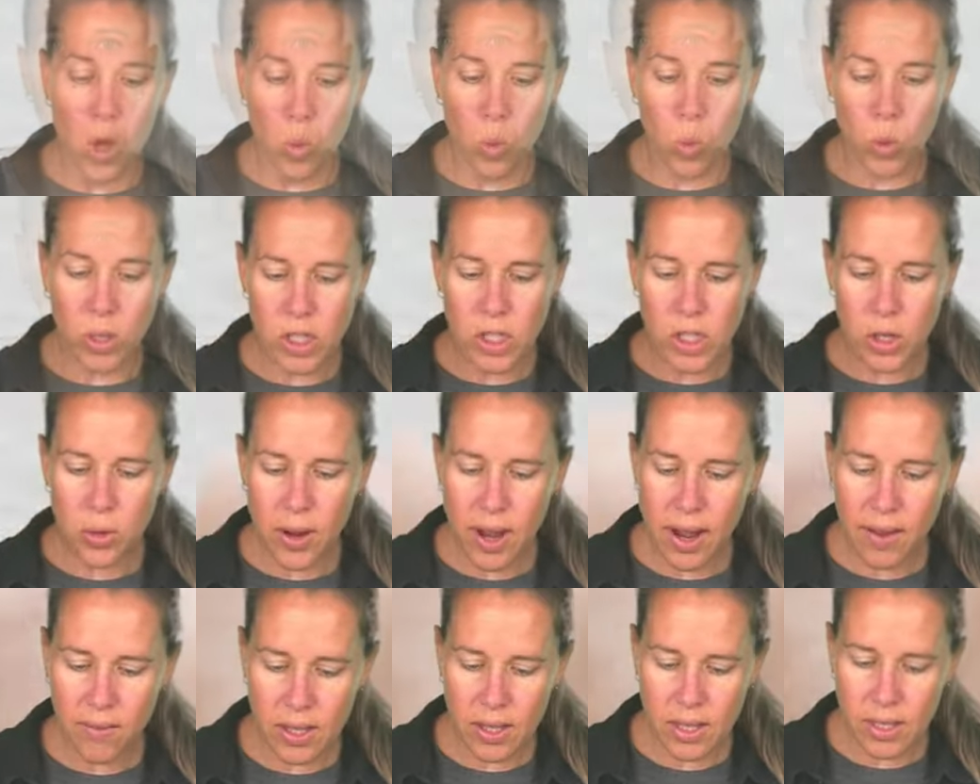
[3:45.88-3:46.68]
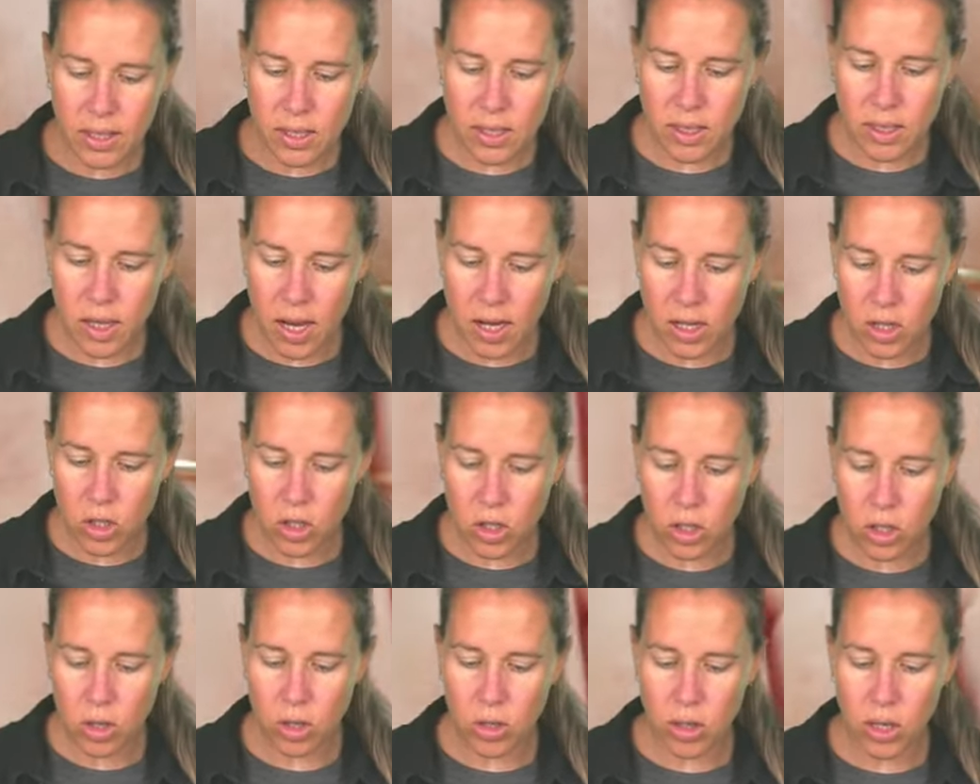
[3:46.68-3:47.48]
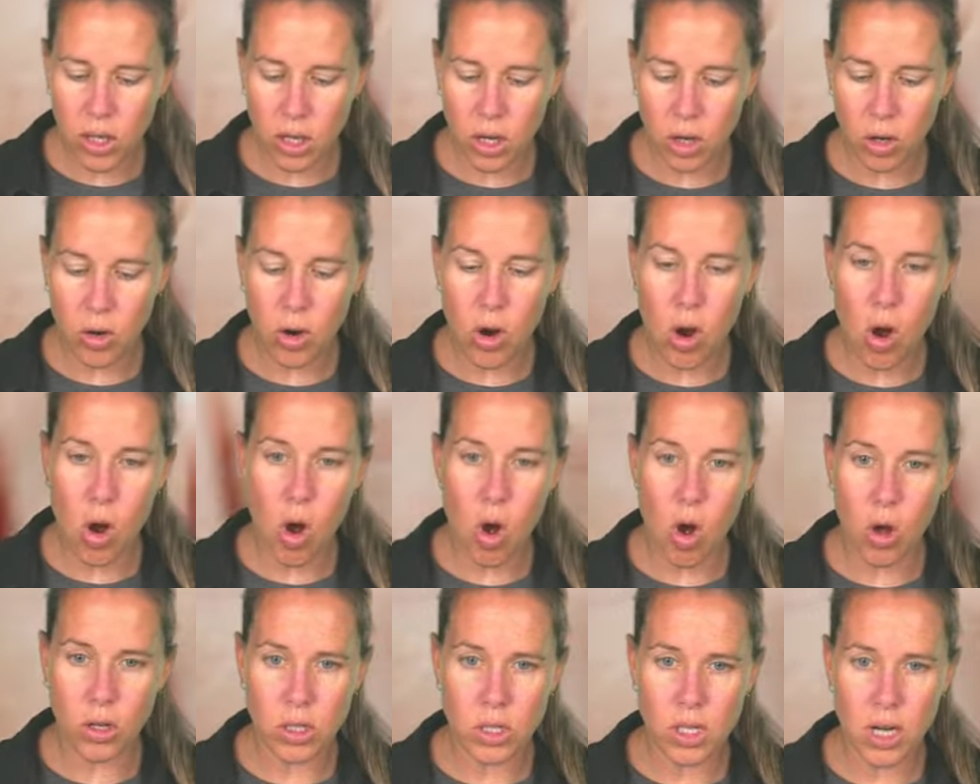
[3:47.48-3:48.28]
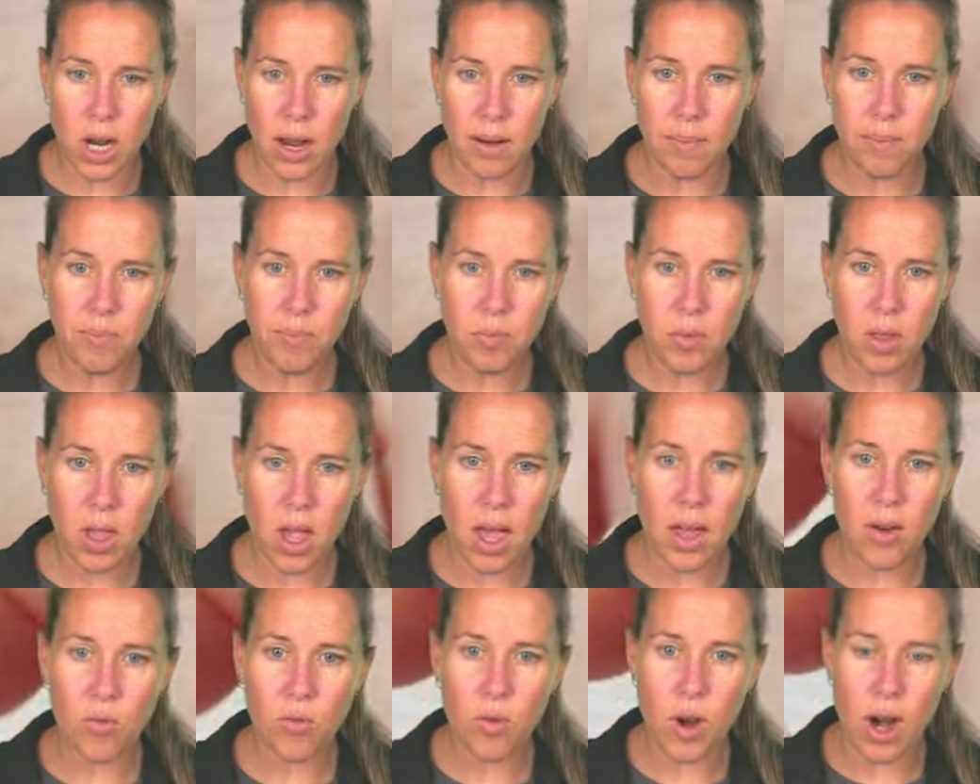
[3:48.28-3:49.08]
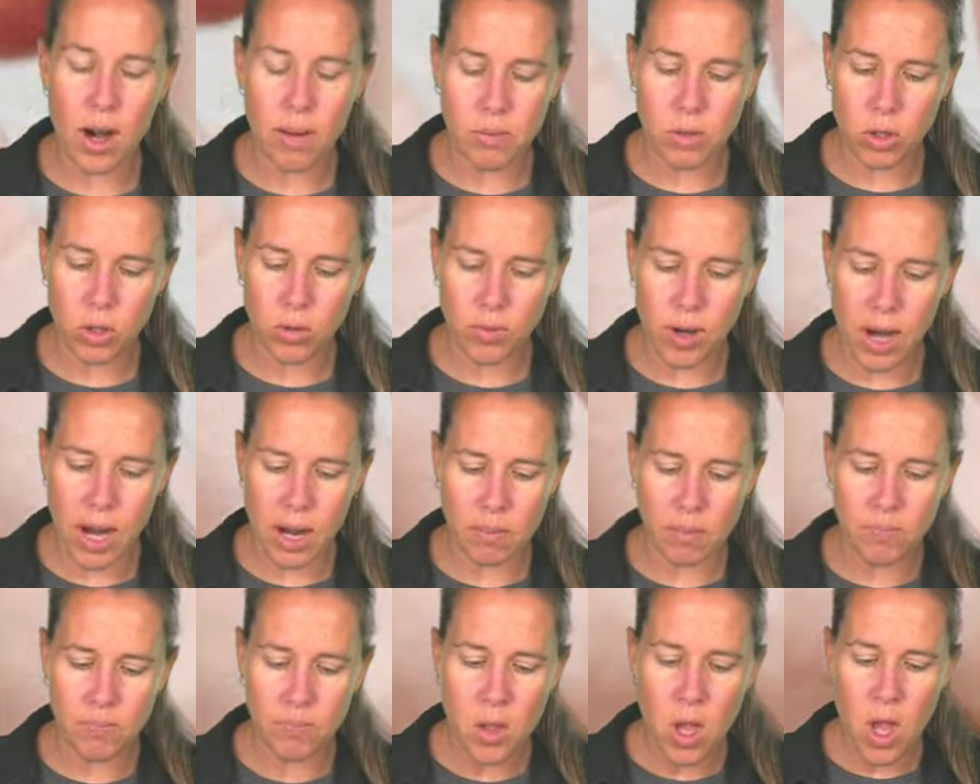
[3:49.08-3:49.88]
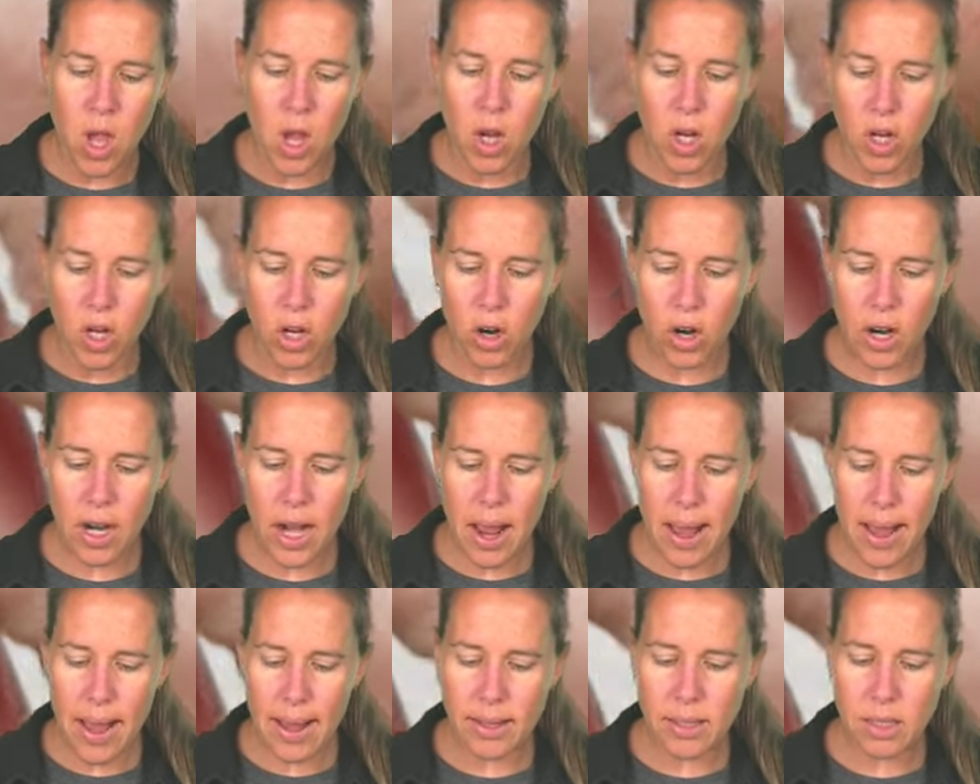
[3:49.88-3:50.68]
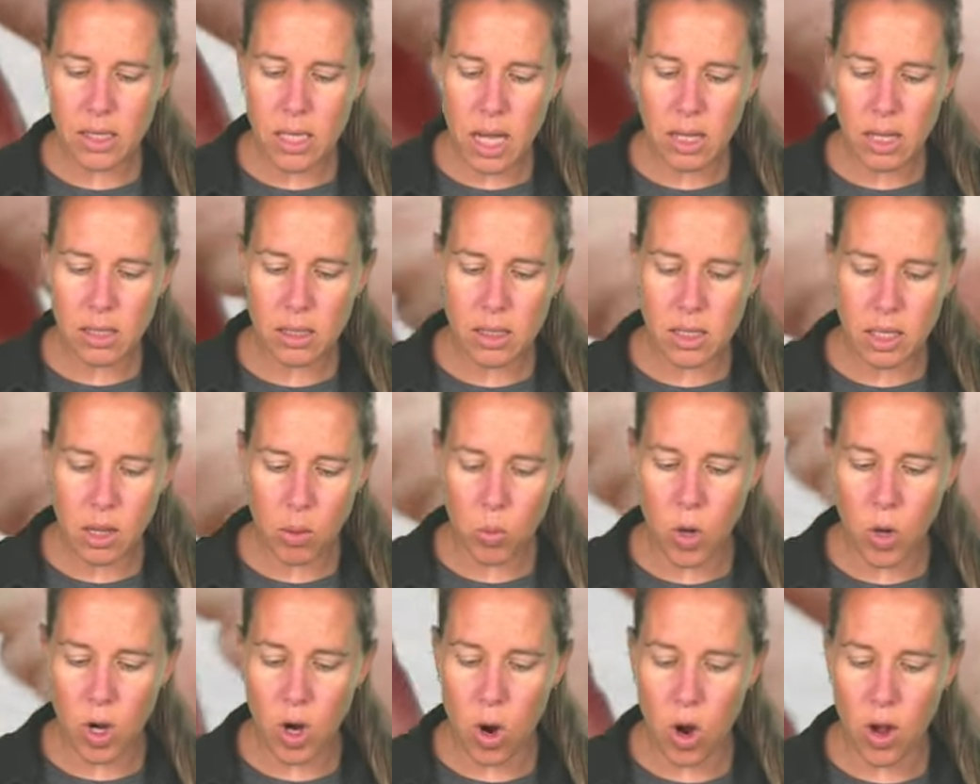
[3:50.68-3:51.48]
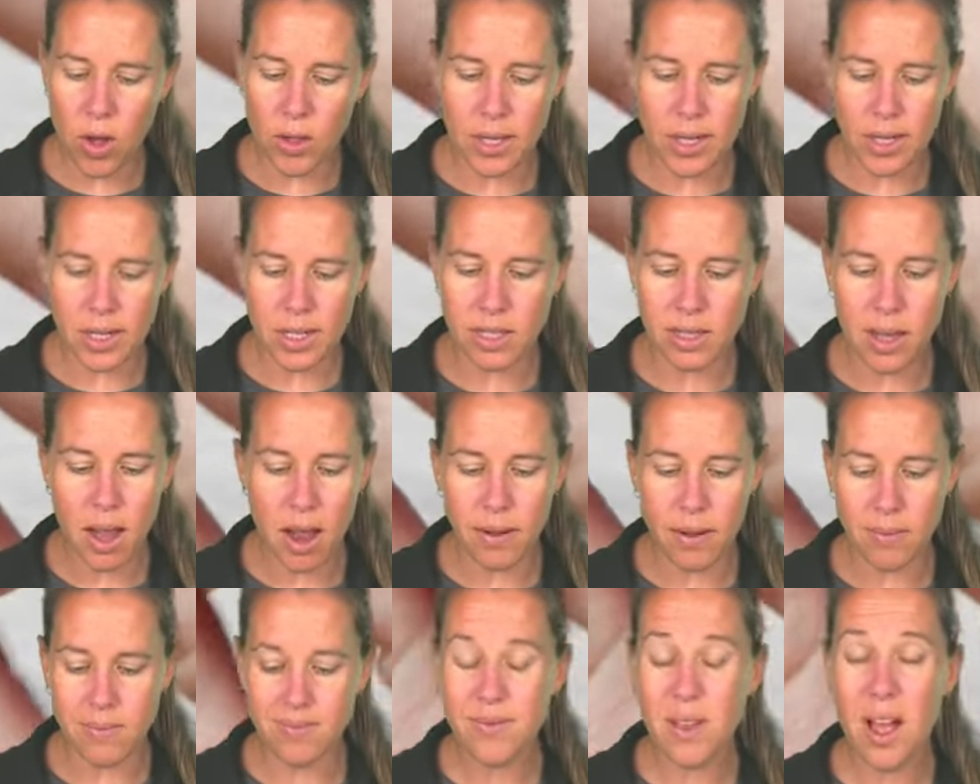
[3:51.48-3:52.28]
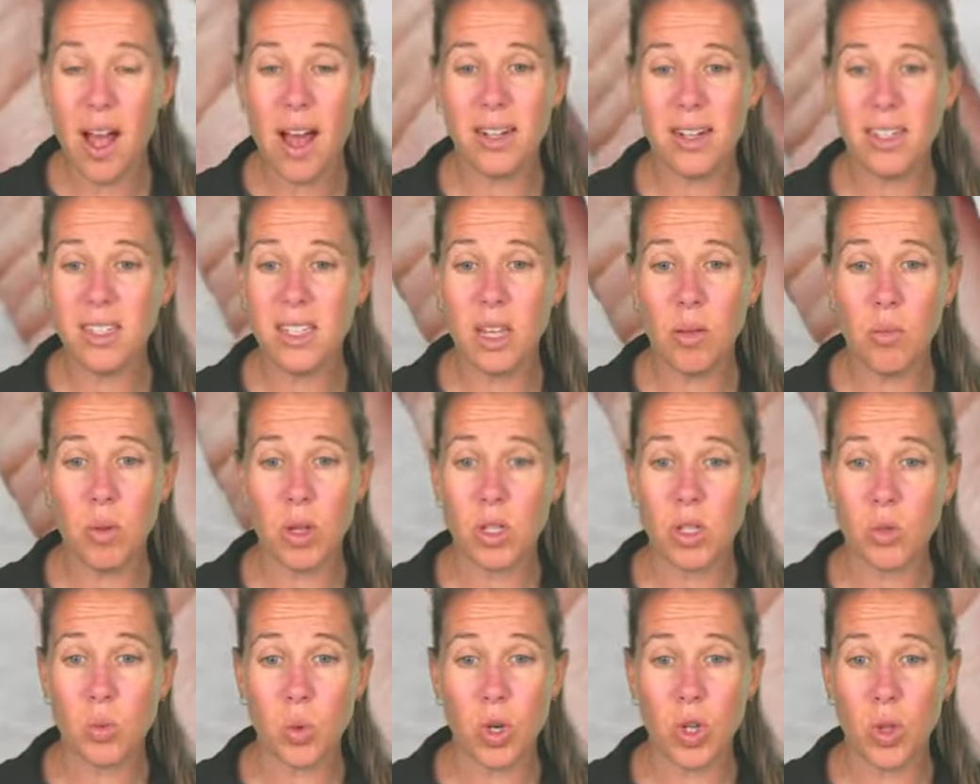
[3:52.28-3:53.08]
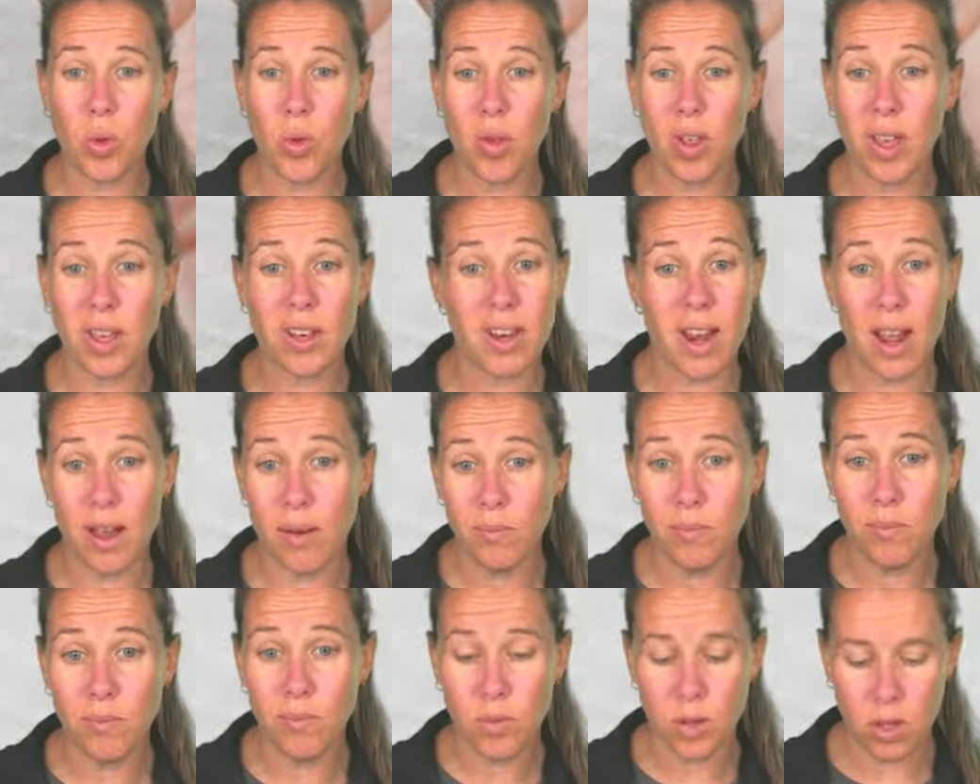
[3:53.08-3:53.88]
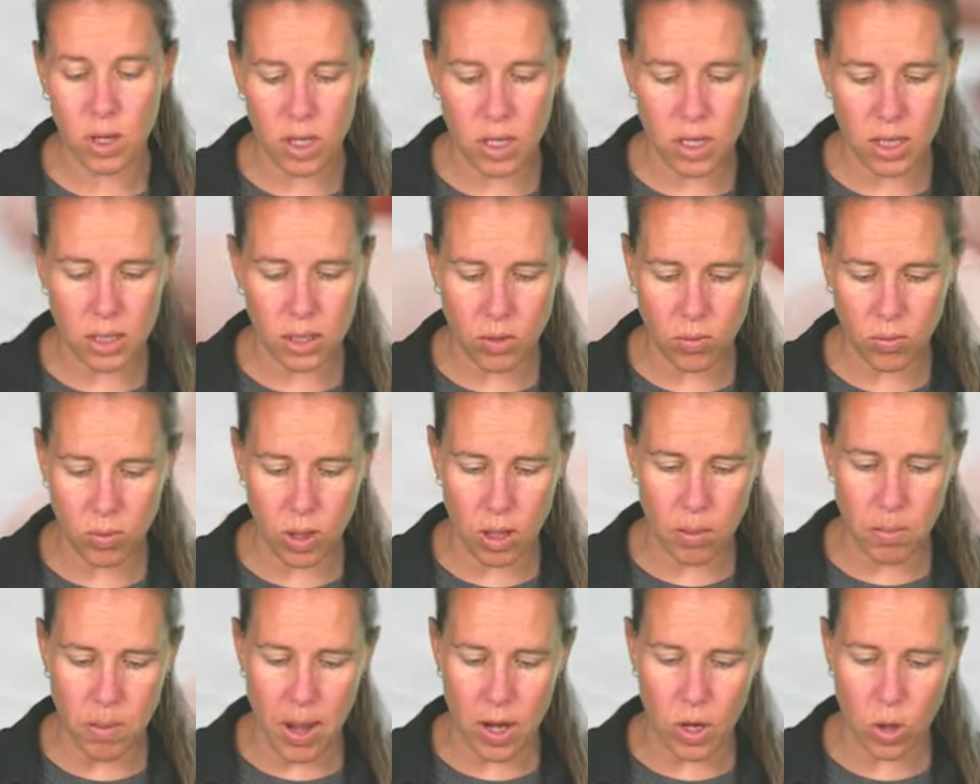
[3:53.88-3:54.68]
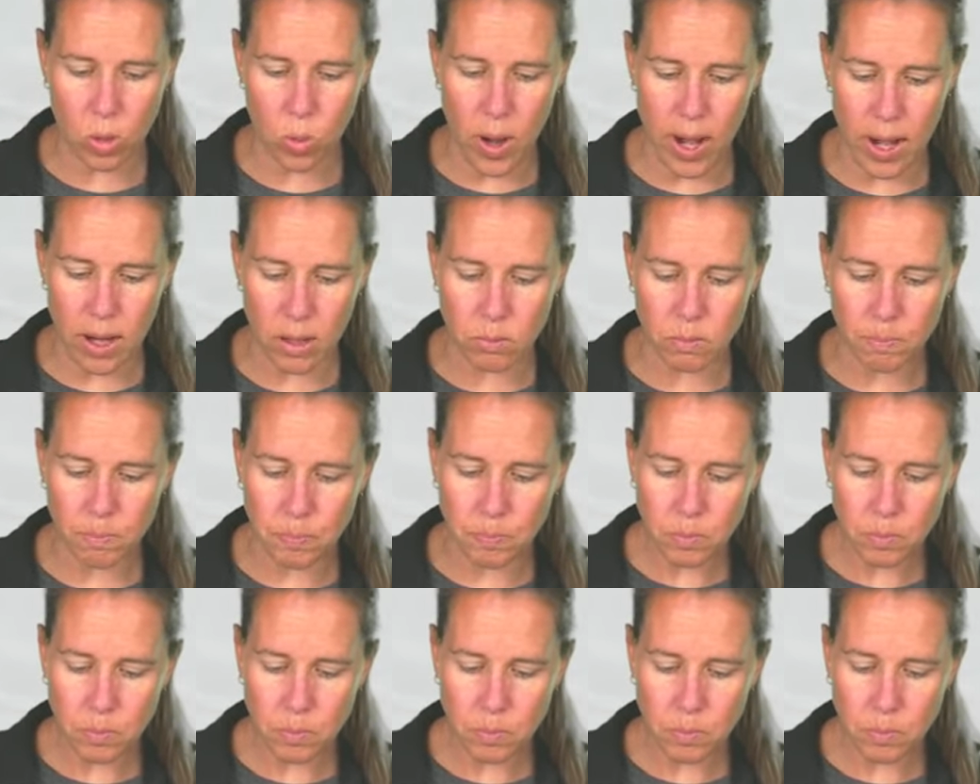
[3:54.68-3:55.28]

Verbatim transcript: Once you have the center here all done and wrapped around, you're going to exit somewhere on the design. Honestly, because we're gluing it down, it doesn't really matter where.